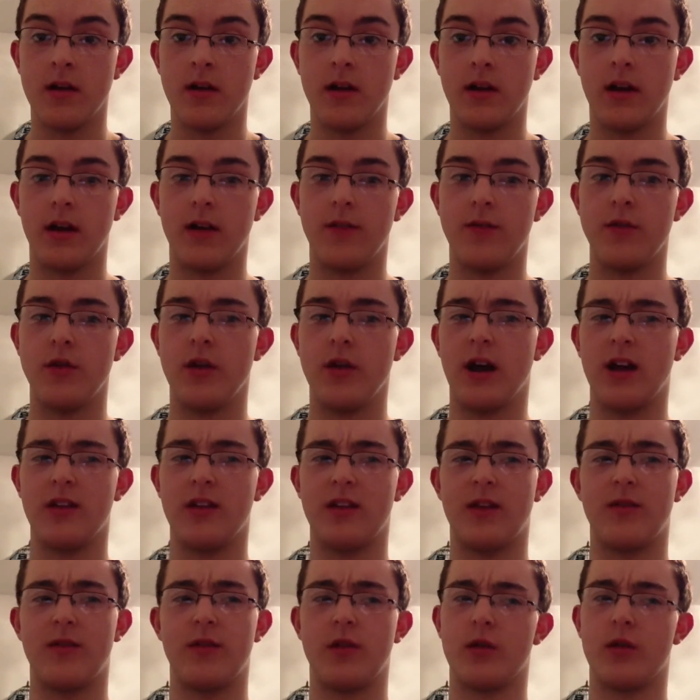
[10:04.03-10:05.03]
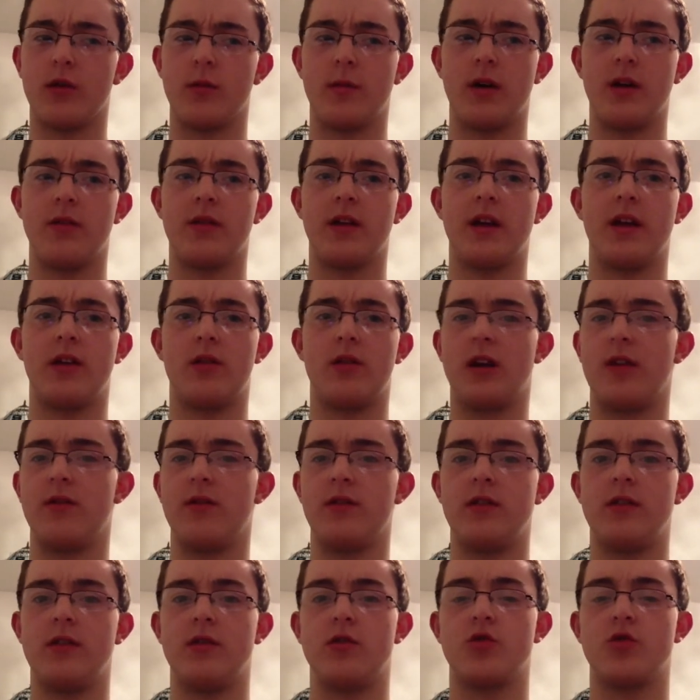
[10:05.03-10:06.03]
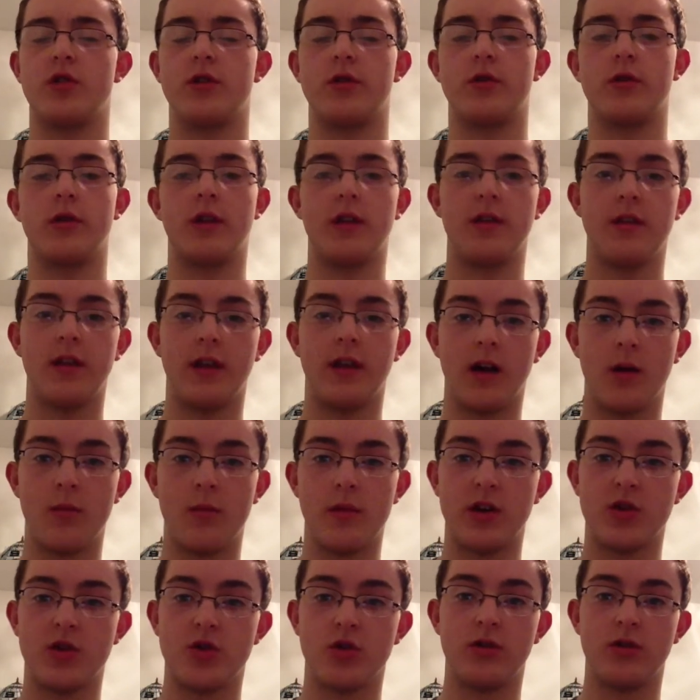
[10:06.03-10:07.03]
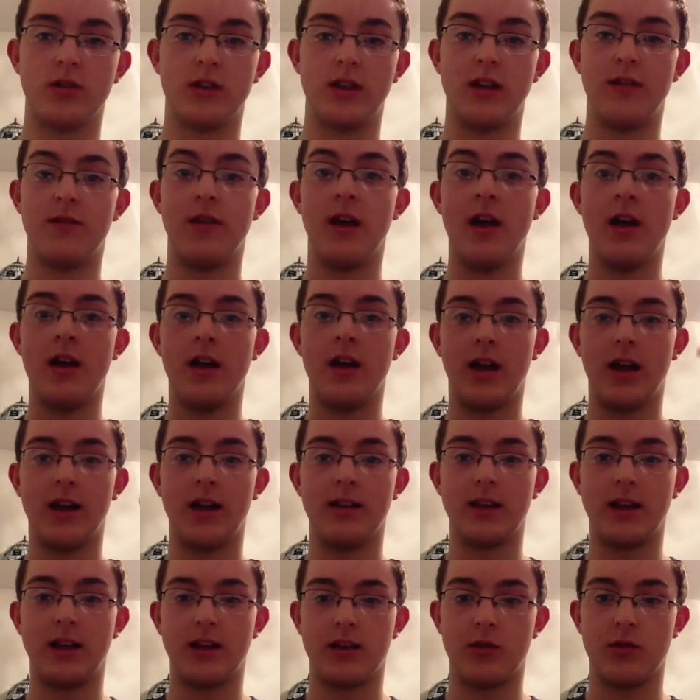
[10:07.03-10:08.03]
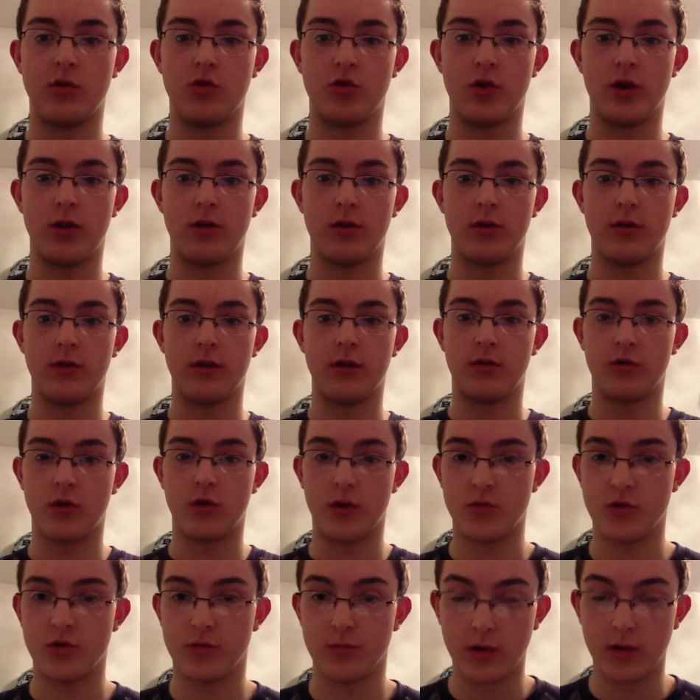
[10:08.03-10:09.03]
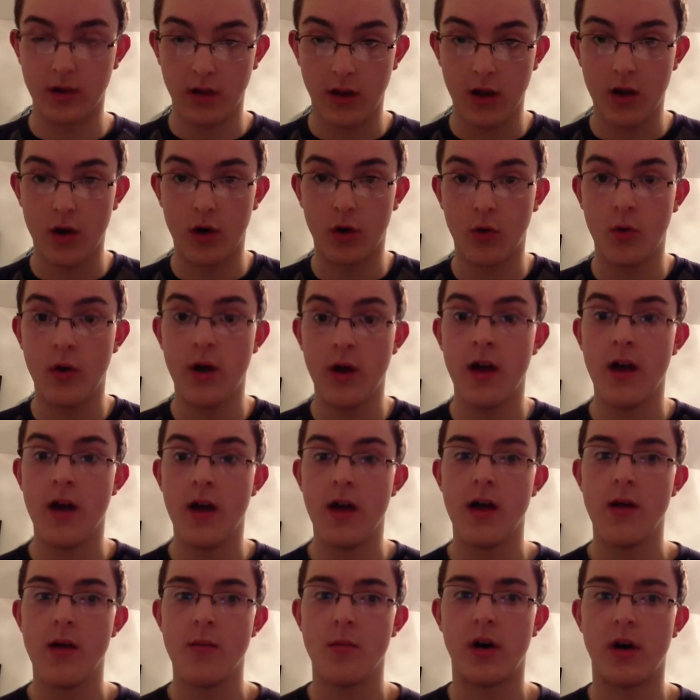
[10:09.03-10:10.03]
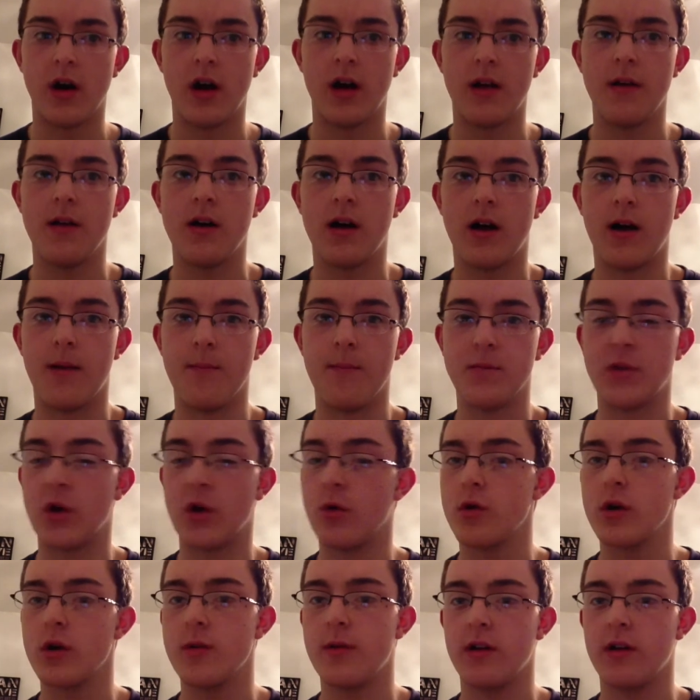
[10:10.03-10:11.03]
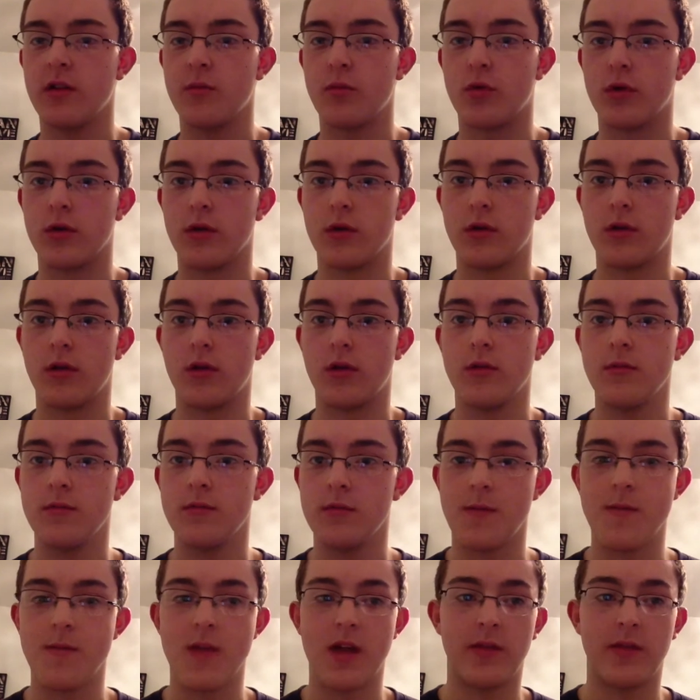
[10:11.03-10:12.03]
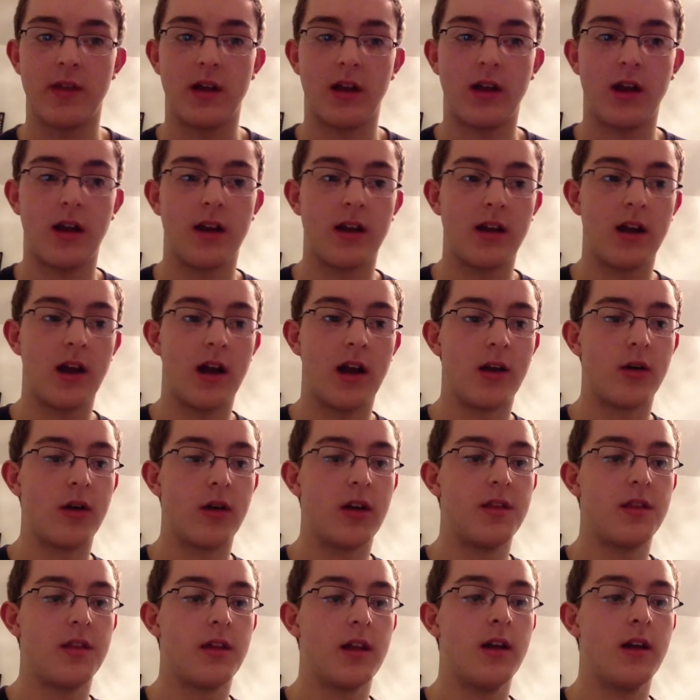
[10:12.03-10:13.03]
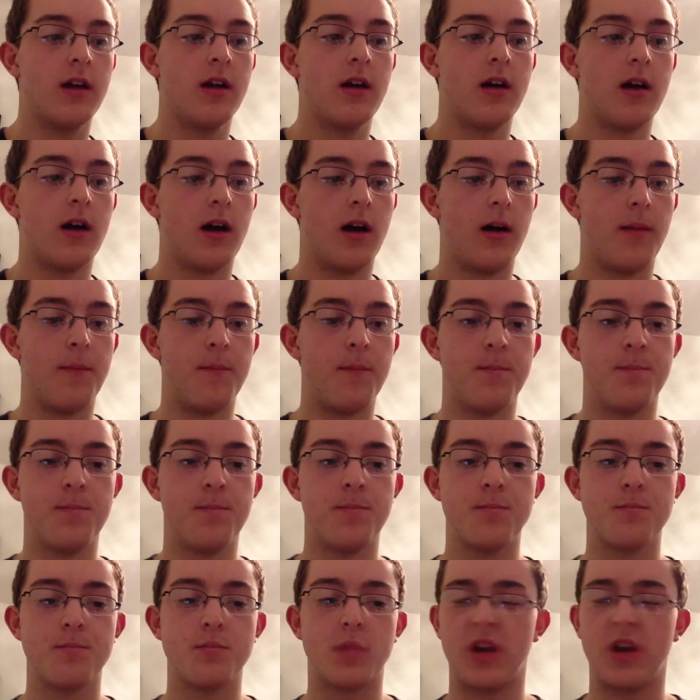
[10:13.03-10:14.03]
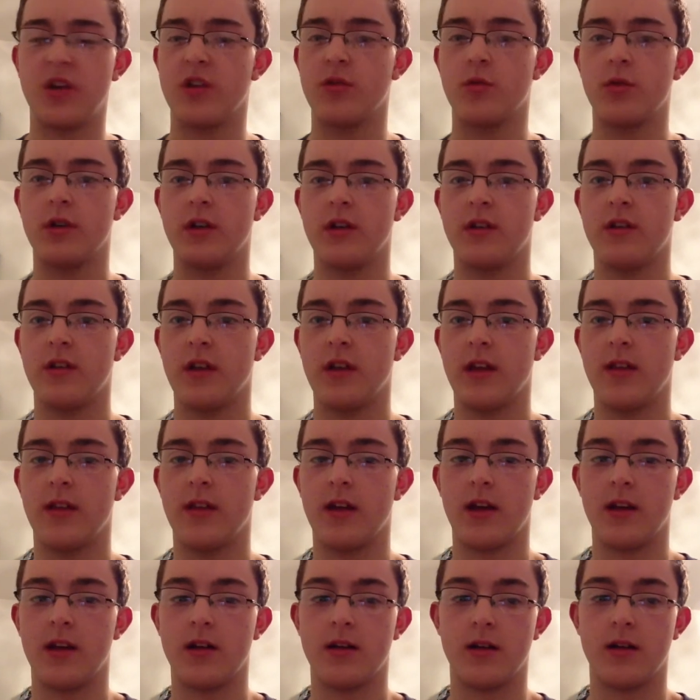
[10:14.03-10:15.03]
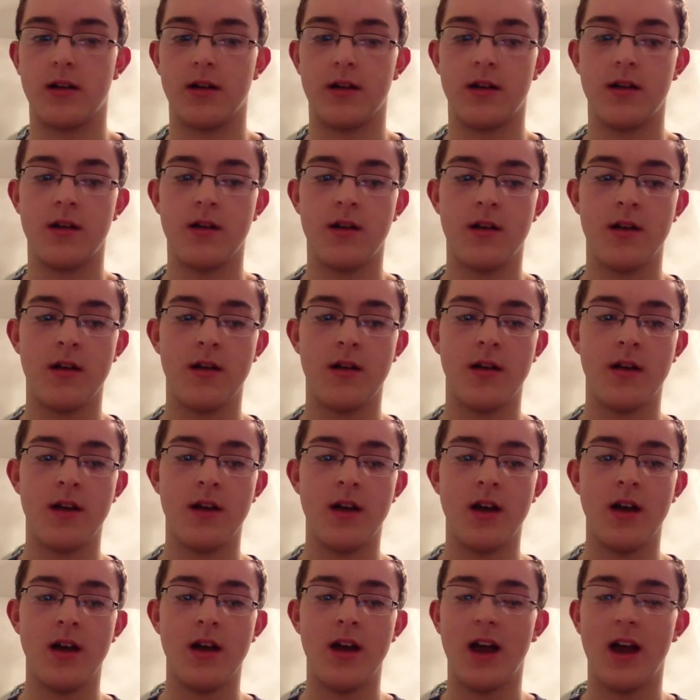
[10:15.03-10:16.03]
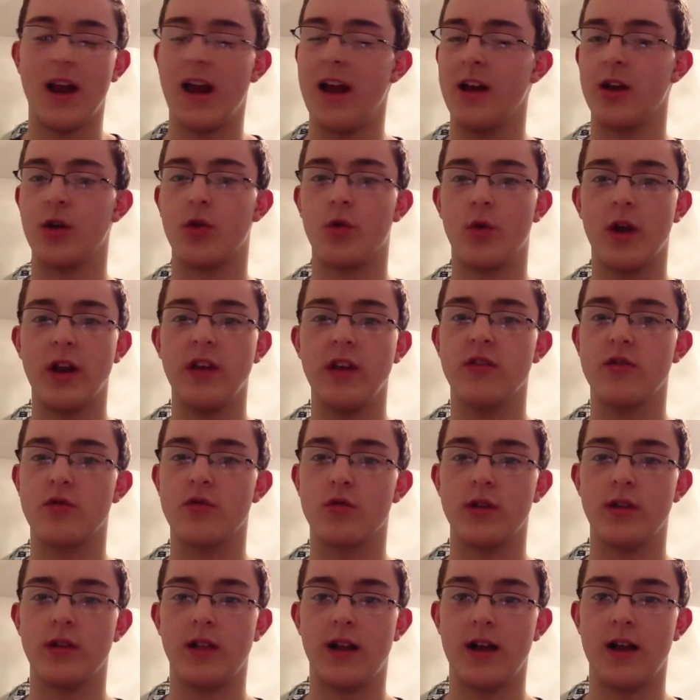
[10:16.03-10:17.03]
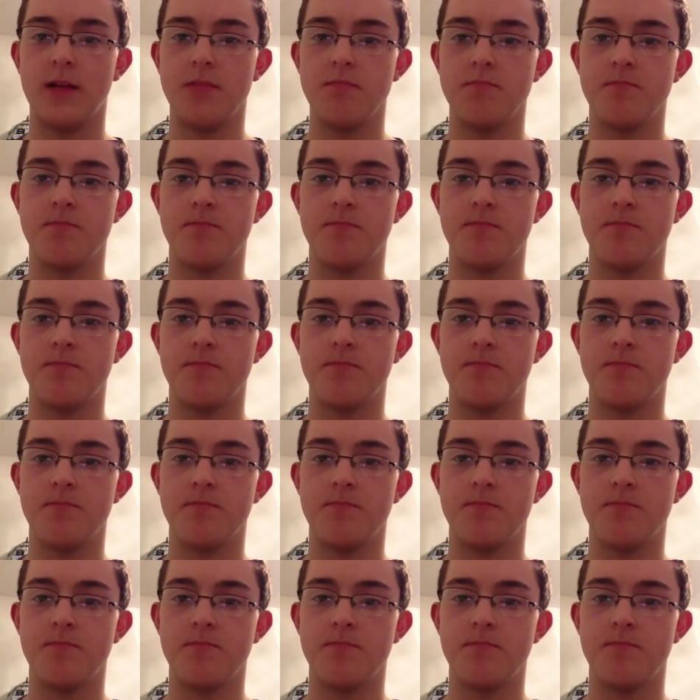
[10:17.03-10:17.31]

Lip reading: If you guys haven't heard about that or haven't seen the trailer or anything, I'll make sure to leave a link to the trailer in the description below. But don't worry about a spoiler alert. I'm not that kind of guy or anything. But I just wanted to say that it had a great storyline.